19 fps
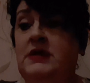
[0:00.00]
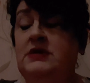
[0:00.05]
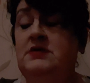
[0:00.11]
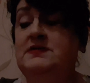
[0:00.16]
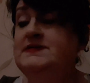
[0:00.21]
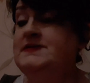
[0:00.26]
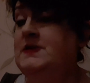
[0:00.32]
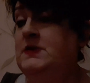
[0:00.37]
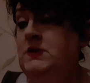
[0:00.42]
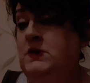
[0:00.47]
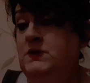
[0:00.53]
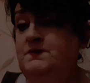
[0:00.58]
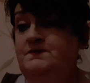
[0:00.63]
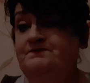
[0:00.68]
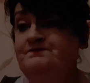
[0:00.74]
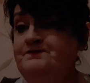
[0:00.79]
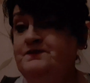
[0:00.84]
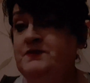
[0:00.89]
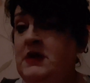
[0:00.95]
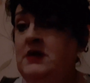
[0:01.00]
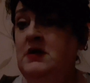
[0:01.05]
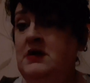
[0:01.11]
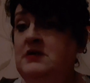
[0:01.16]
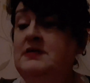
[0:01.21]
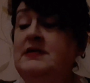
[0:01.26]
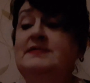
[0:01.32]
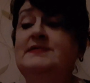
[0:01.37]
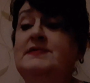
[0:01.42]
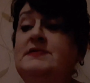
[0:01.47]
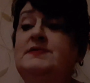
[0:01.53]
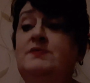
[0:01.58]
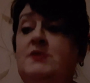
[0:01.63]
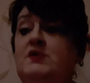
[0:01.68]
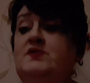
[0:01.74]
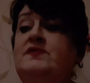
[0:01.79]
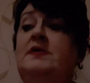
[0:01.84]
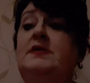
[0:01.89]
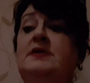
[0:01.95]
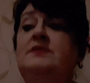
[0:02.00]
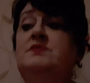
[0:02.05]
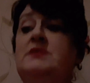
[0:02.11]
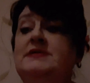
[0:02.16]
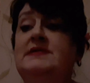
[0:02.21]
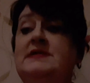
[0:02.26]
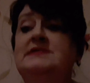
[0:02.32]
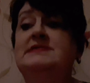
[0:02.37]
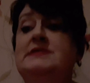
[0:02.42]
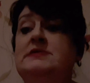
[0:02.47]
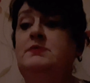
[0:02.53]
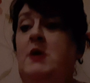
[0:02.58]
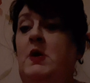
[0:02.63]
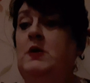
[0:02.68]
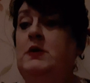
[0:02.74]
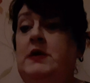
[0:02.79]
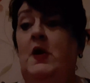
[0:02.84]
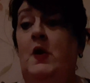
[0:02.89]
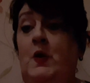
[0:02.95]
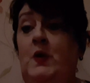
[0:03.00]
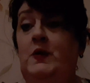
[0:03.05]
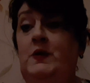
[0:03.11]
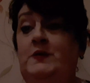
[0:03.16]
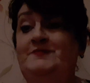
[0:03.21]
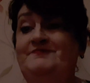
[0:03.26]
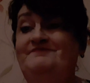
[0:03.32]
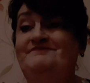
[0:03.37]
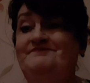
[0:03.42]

So, let's just move on with this small haul.